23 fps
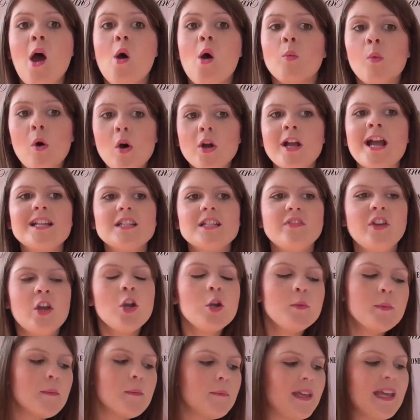What kind of
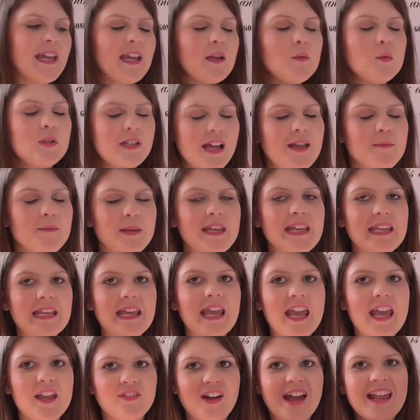human being would I be
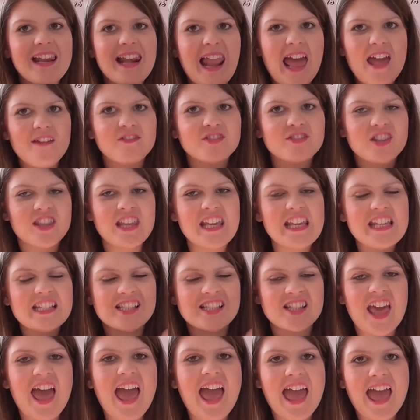if I left these
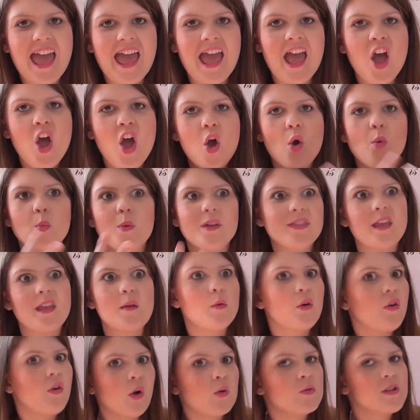there when they
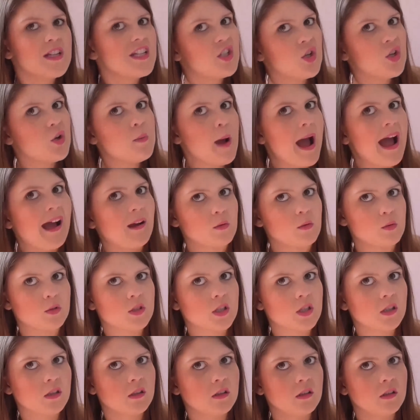were only two pound?